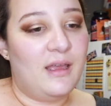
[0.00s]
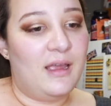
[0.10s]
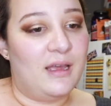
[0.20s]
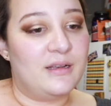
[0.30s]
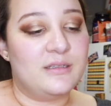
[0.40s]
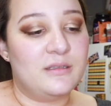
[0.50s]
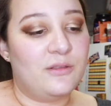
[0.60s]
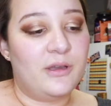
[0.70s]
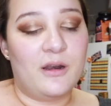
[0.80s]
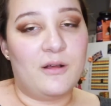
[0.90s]
and
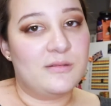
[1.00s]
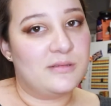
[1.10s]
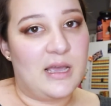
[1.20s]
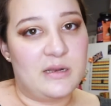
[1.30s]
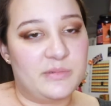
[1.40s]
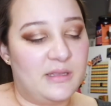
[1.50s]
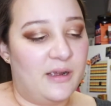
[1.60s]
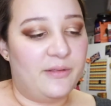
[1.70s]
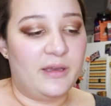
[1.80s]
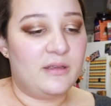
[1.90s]
look at all those items in
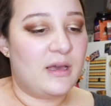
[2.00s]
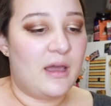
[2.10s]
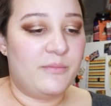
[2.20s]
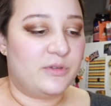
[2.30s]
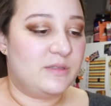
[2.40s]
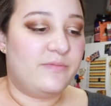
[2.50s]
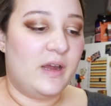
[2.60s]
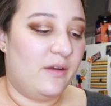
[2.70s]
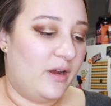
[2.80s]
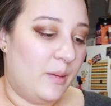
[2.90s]
there. Like, I was
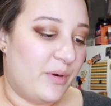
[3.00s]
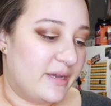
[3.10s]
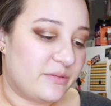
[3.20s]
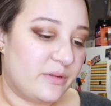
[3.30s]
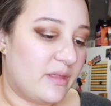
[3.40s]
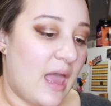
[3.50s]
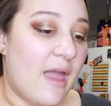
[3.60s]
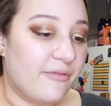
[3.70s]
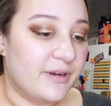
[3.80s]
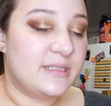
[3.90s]
very, very impressed with
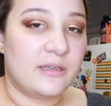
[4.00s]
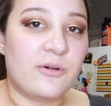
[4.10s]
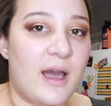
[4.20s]
every single